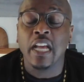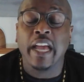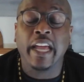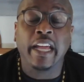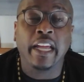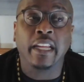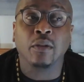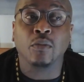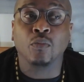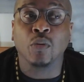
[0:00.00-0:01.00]

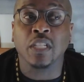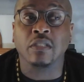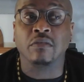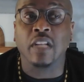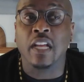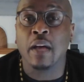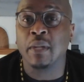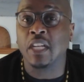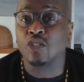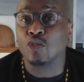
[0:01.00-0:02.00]
and how
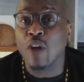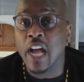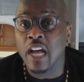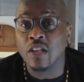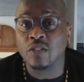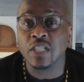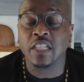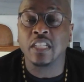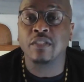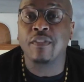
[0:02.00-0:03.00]
many trials
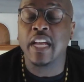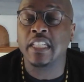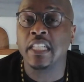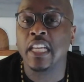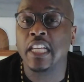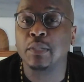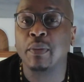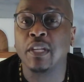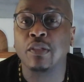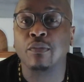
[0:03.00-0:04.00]
that this vaccine has
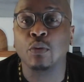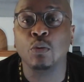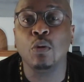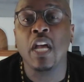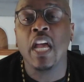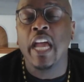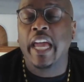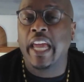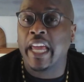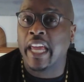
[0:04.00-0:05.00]
been through,
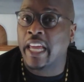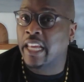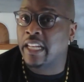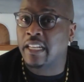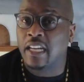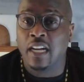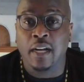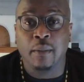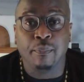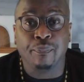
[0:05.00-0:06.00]
and
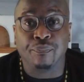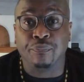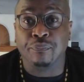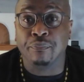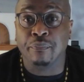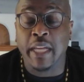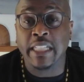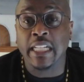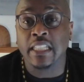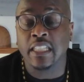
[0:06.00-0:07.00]
make
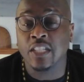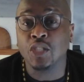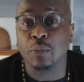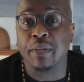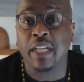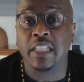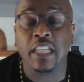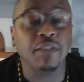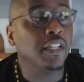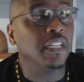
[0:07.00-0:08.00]
that decision. Because
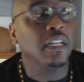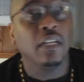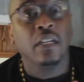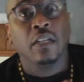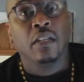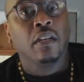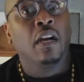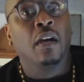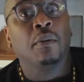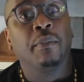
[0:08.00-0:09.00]
even
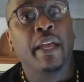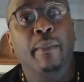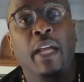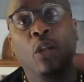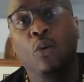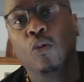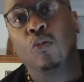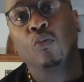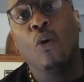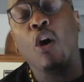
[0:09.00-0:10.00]
at my
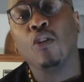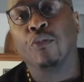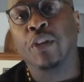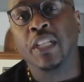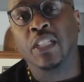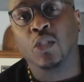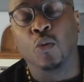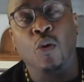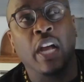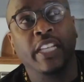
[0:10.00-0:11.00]
local Walgreens
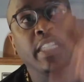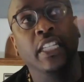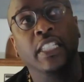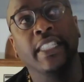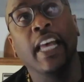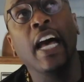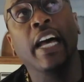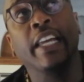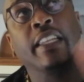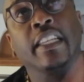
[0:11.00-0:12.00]
store, I see a sign